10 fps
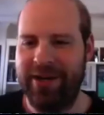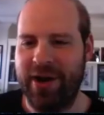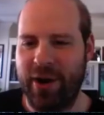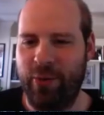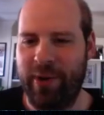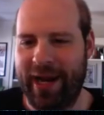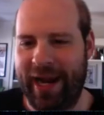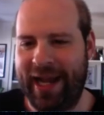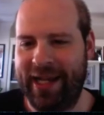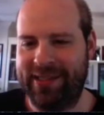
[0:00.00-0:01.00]
know when I
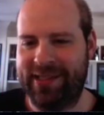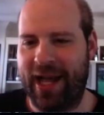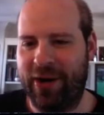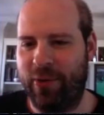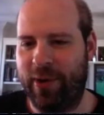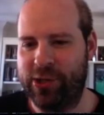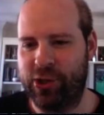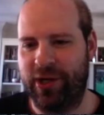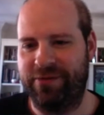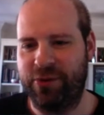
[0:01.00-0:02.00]
asked that
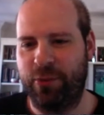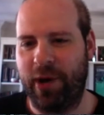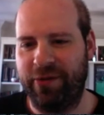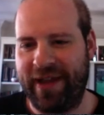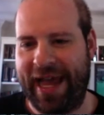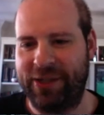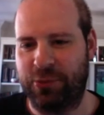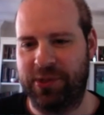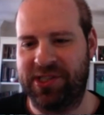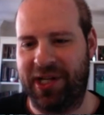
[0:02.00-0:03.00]
question if 12 cats
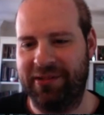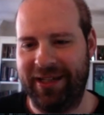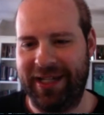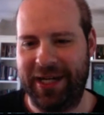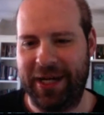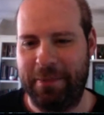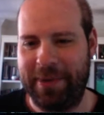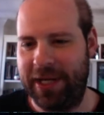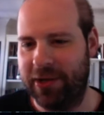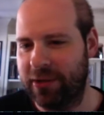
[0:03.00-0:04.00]
were suddenly going to
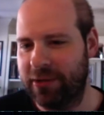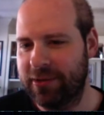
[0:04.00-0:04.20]
appear